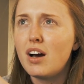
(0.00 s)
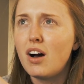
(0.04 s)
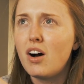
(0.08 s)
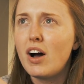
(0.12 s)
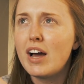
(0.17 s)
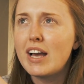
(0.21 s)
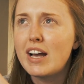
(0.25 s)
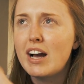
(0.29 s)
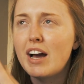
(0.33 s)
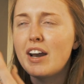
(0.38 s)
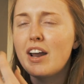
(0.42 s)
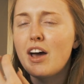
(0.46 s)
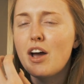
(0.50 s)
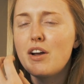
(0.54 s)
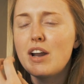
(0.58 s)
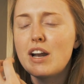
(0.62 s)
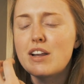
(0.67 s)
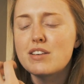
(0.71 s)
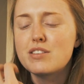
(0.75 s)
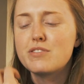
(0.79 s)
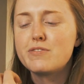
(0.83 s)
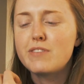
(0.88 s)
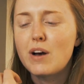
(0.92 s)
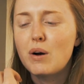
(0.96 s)
I kind of
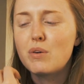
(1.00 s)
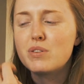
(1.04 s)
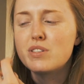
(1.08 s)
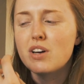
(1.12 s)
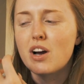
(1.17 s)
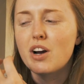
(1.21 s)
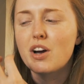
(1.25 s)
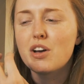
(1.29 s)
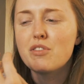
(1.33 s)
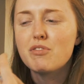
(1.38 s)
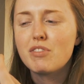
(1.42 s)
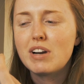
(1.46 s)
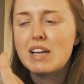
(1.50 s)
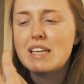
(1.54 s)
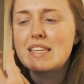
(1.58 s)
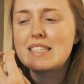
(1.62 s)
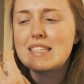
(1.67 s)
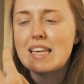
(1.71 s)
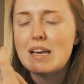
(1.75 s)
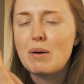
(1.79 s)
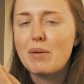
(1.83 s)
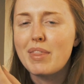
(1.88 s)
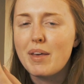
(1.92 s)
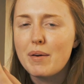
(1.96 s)
only just felt it. I couldn't really
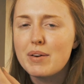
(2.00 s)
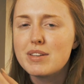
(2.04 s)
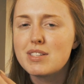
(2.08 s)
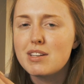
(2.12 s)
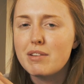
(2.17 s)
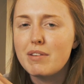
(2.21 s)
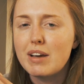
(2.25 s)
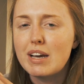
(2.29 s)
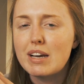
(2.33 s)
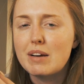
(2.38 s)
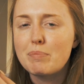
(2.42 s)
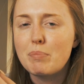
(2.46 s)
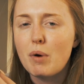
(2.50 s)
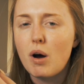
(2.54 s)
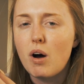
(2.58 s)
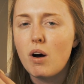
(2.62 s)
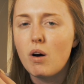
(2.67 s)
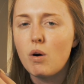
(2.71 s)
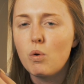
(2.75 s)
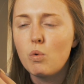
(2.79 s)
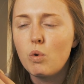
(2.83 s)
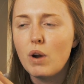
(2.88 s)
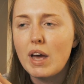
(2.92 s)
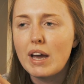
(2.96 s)
see what they were doing,
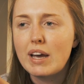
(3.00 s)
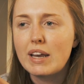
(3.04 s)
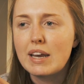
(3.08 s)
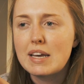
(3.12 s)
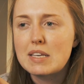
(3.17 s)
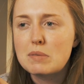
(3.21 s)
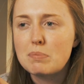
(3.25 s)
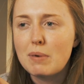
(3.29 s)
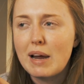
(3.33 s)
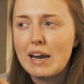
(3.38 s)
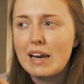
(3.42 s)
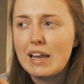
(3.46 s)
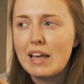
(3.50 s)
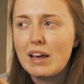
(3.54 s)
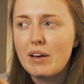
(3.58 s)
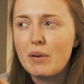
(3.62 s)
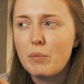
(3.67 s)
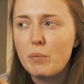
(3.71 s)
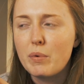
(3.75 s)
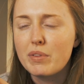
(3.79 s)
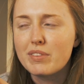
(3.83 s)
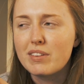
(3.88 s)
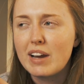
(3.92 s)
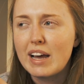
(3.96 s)
but all I can explain it
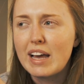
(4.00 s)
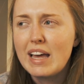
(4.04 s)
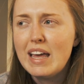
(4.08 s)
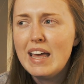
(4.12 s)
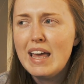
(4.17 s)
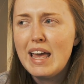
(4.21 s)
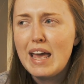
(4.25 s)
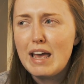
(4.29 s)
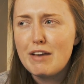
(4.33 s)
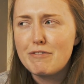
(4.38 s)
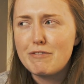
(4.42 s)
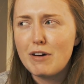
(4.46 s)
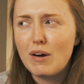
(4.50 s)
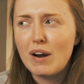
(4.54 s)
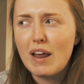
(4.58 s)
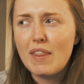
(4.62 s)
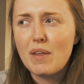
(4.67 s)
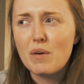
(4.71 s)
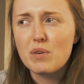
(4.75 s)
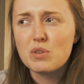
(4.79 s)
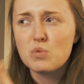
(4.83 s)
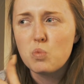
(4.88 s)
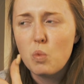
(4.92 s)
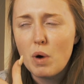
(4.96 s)
was like, it felt
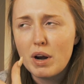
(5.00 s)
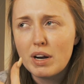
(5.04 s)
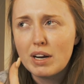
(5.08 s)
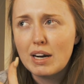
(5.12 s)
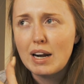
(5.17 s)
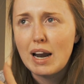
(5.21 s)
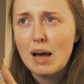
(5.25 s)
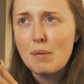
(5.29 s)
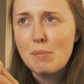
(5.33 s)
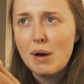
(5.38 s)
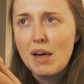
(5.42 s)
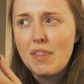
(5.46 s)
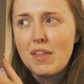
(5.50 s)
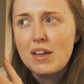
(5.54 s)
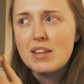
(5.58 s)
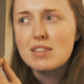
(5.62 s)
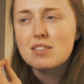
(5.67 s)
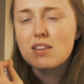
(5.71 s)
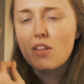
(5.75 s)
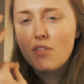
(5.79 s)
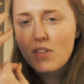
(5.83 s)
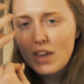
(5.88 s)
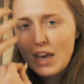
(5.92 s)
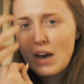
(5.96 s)
like there was one clamp and then
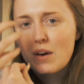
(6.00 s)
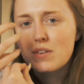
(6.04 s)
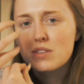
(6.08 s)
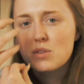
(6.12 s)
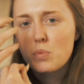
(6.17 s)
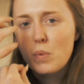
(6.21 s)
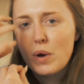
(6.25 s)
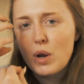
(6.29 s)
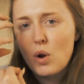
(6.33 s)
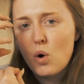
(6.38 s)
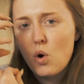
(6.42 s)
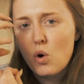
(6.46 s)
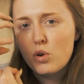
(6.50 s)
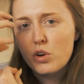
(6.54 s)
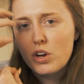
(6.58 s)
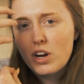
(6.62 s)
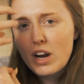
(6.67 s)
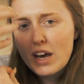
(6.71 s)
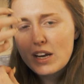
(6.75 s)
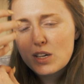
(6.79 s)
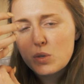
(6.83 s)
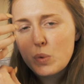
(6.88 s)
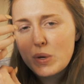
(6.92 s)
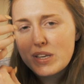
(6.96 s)
something else that went on
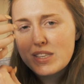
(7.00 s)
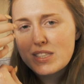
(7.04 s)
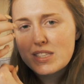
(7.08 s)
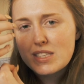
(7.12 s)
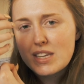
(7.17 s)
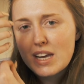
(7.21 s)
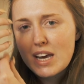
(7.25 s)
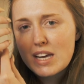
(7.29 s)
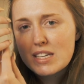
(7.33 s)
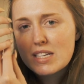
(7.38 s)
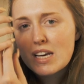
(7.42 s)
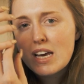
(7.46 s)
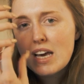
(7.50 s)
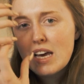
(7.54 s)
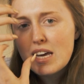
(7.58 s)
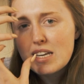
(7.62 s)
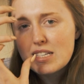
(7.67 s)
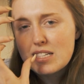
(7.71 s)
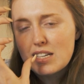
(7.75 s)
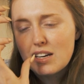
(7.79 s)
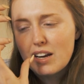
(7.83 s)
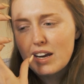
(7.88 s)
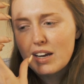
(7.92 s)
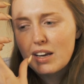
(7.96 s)
and like twisted
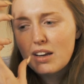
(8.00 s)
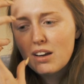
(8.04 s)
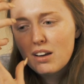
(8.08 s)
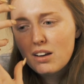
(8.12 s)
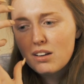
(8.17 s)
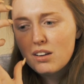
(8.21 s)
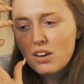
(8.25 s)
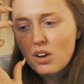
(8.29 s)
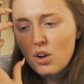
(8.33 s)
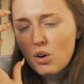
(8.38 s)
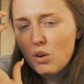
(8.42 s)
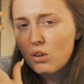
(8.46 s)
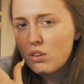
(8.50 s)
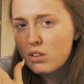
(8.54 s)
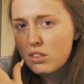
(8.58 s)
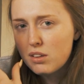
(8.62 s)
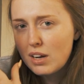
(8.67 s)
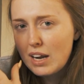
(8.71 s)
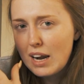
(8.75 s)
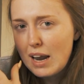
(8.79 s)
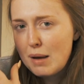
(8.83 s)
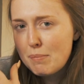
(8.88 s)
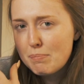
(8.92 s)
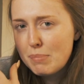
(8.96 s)
to like lock
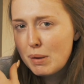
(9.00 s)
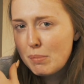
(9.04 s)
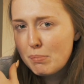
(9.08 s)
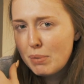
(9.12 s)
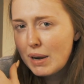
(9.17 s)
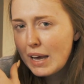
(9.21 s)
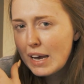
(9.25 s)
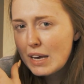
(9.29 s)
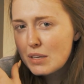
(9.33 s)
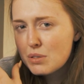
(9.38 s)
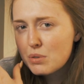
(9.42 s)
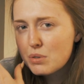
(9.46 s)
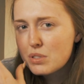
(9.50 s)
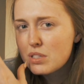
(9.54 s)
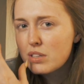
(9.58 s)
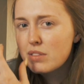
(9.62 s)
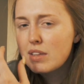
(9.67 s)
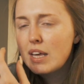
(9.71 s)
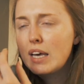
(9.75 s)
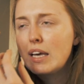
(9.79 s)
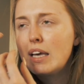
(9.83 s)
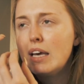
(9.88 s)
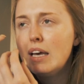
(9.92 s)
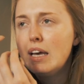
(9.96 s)
the clamp in place or
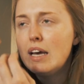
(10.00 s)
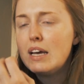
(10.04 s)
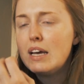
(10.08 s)
something,